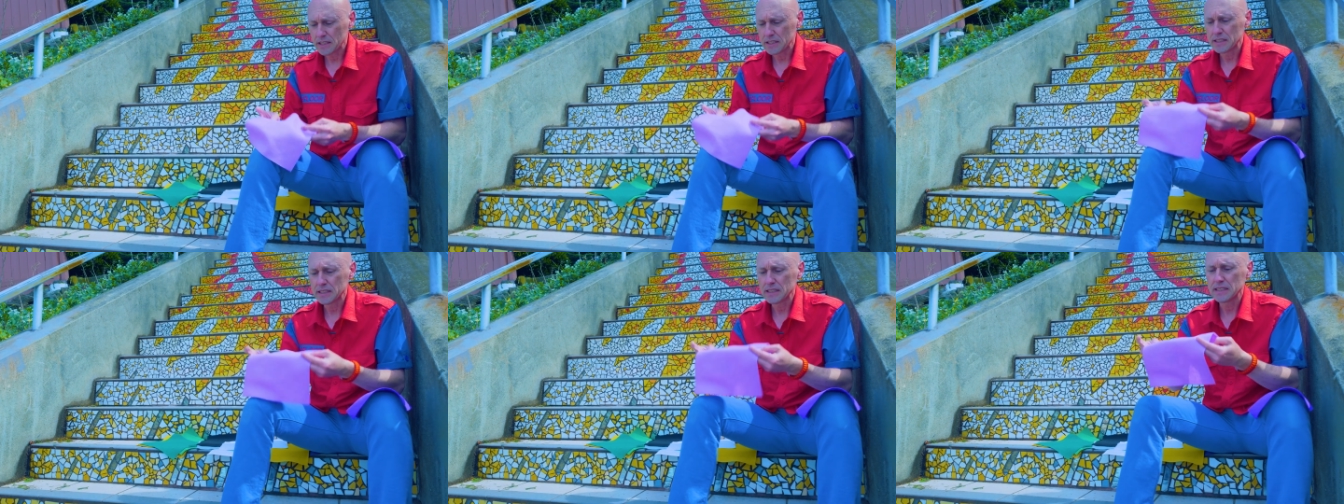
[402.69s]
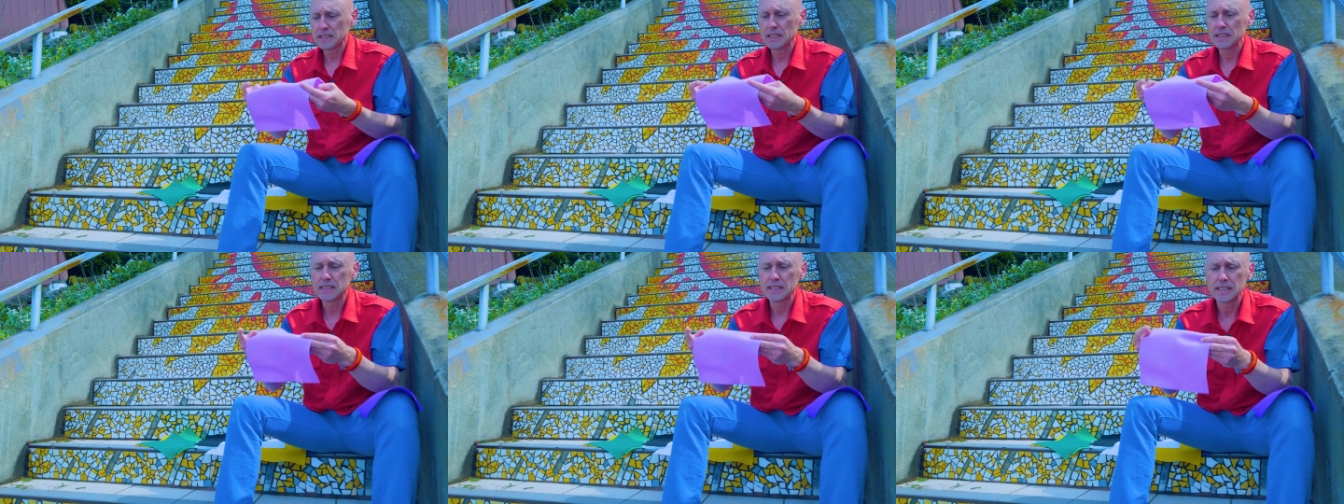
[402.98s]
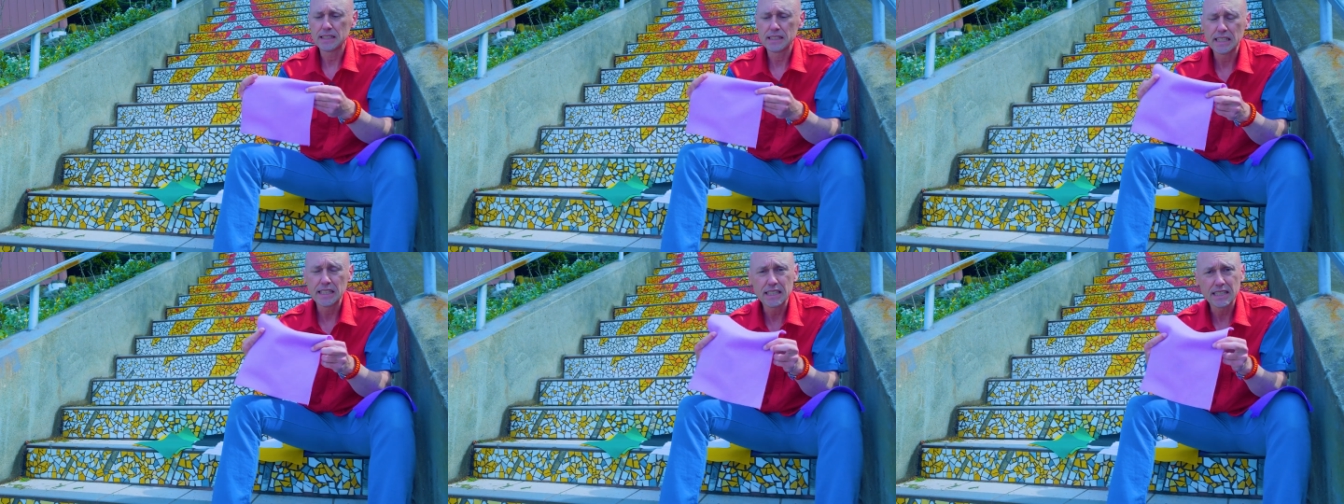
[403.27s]
it's
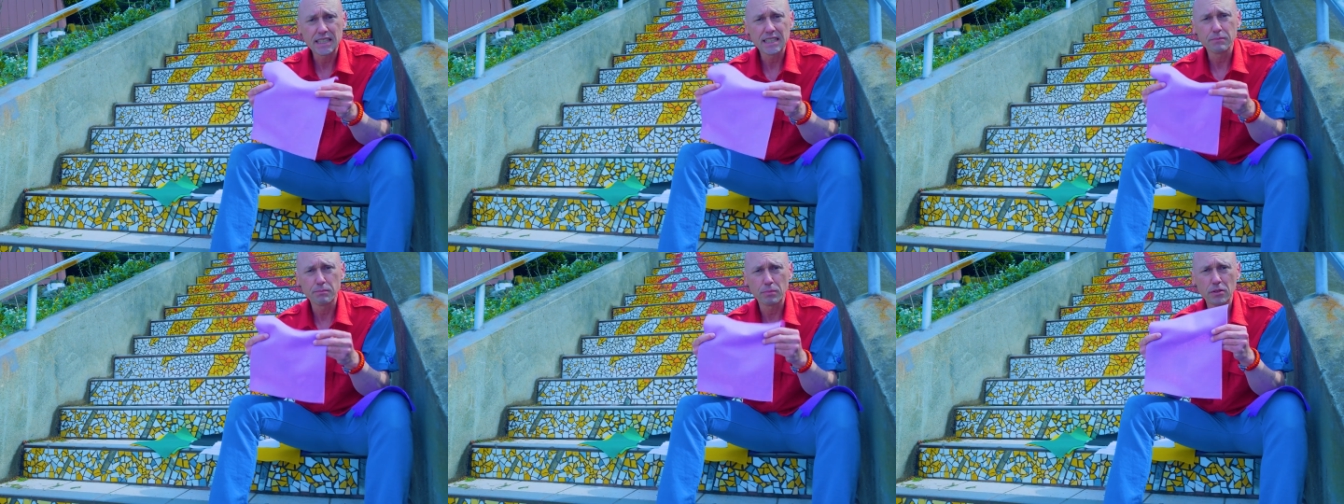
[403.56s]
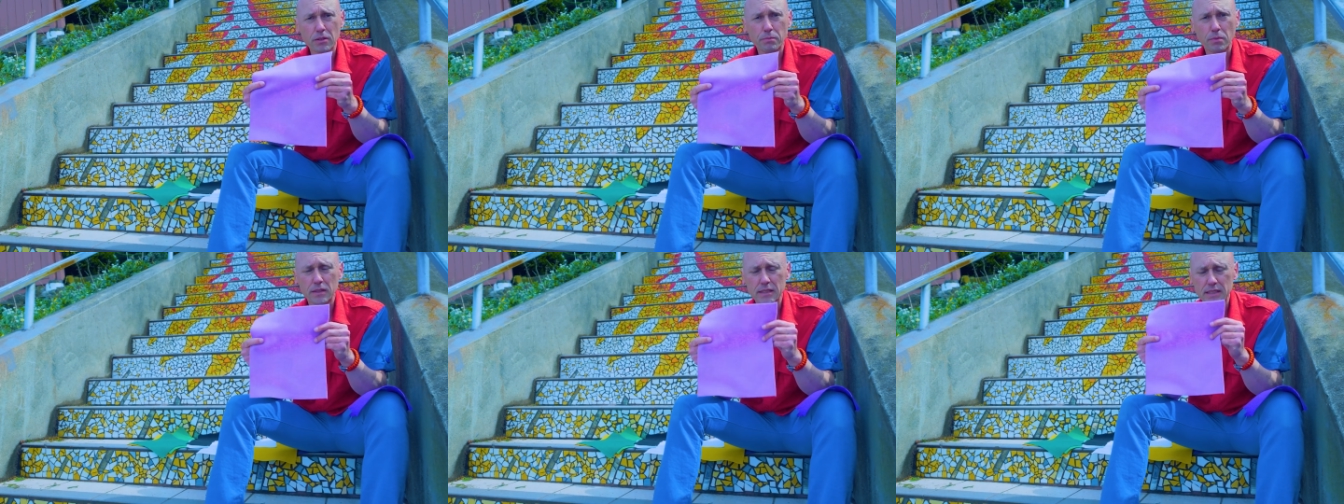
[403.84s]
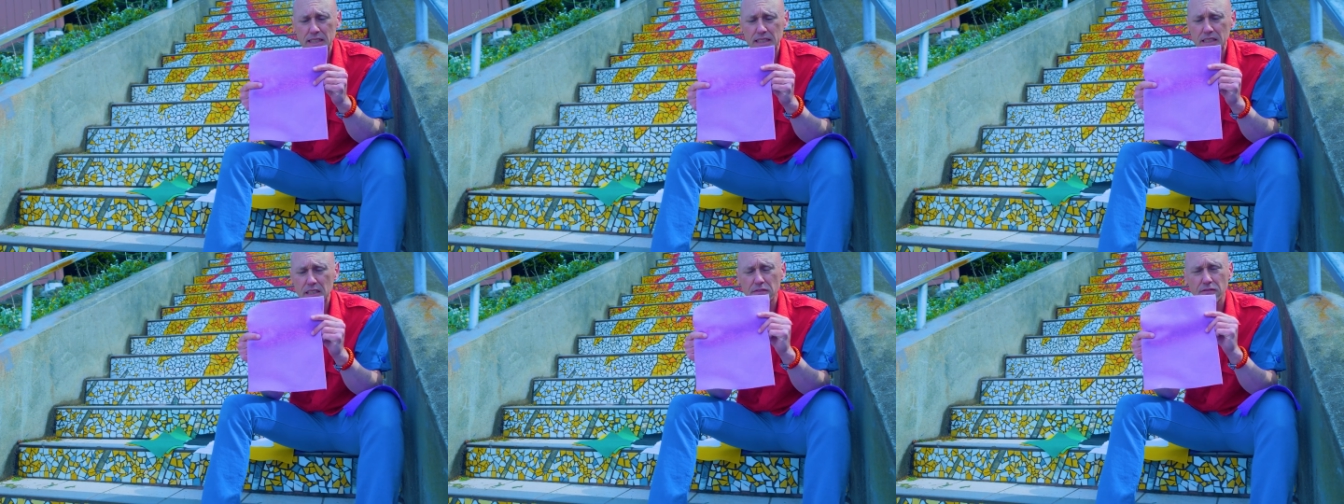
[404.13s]
a tinted purple, a
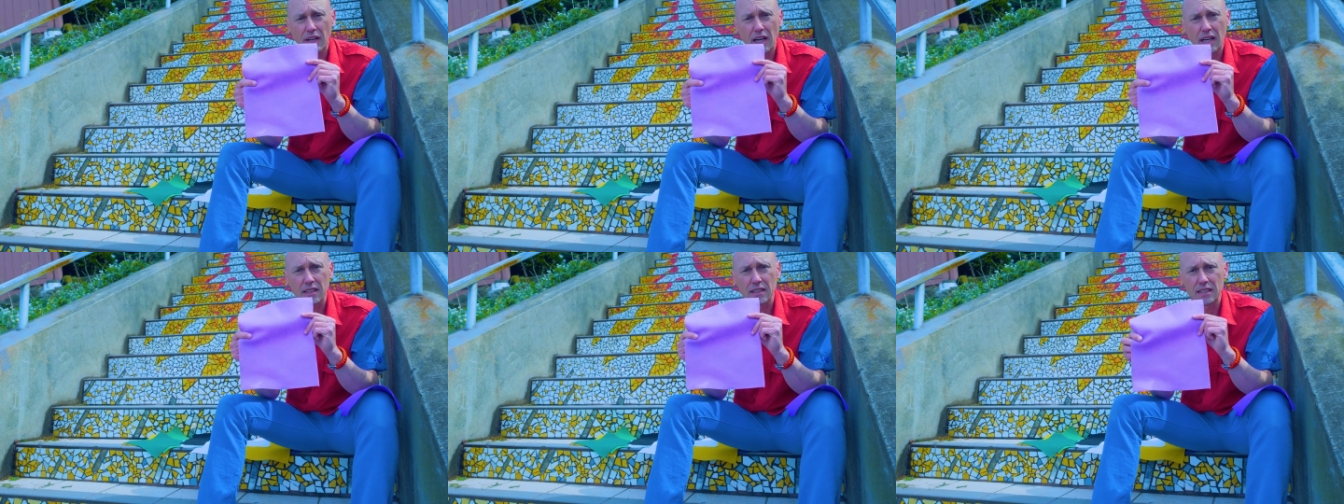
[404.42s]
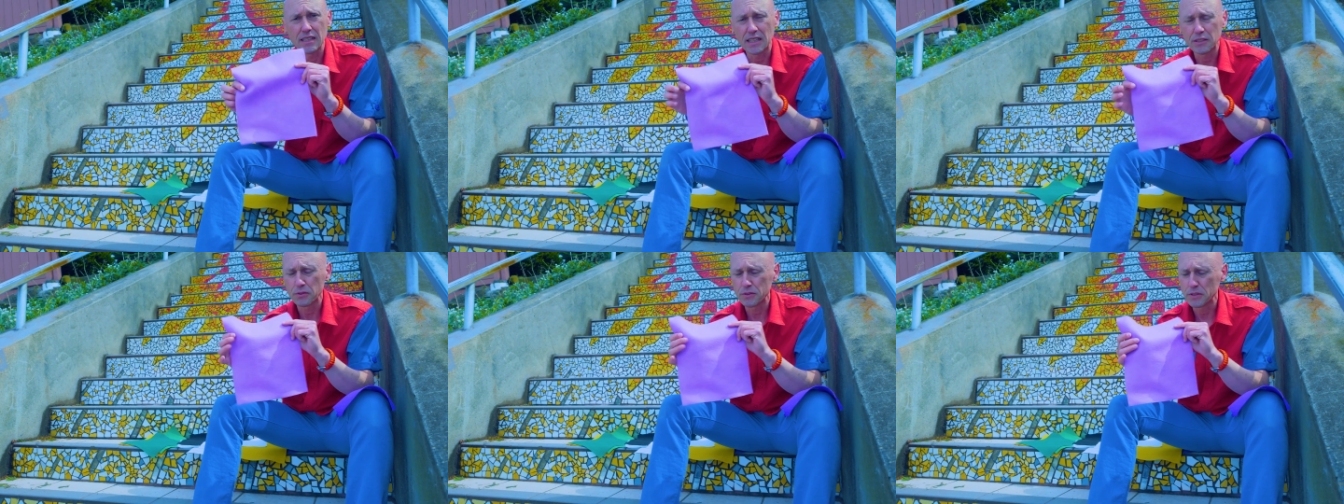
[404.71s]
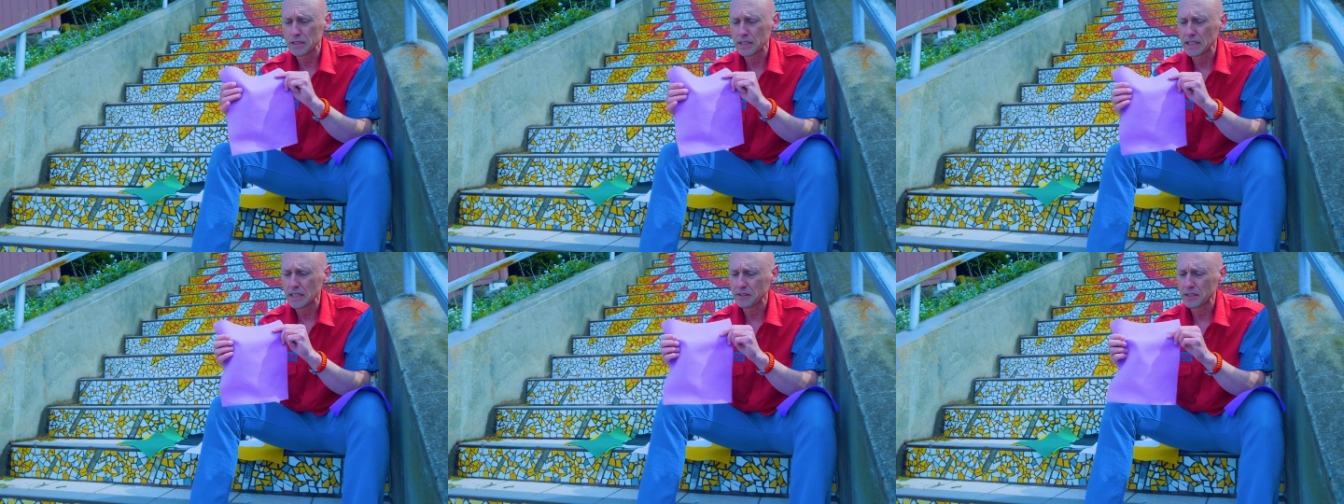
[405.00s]
tinted violet, and that's
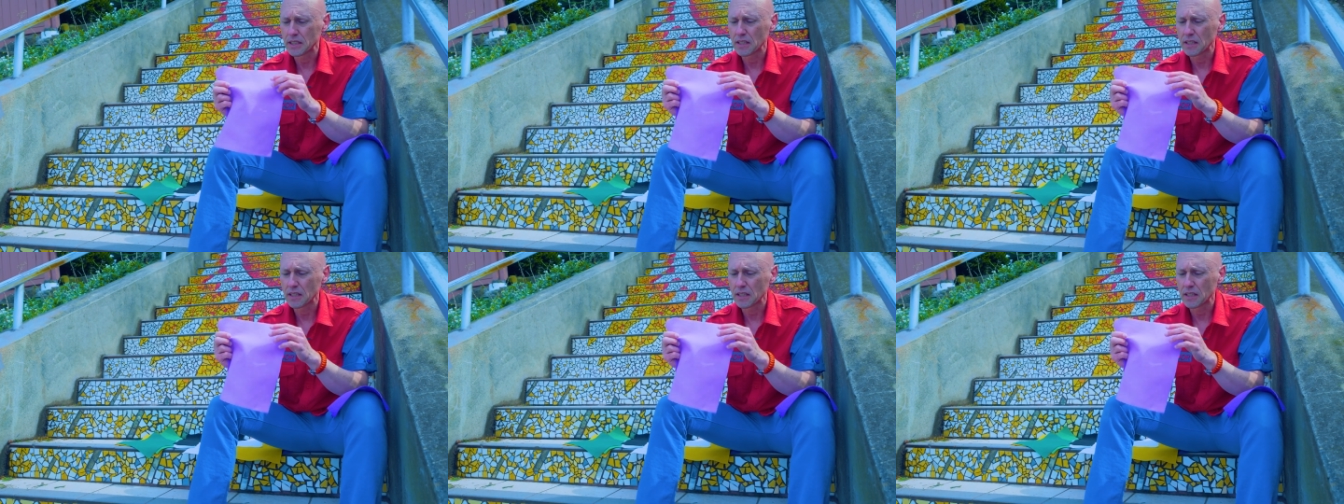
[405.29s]
what you get.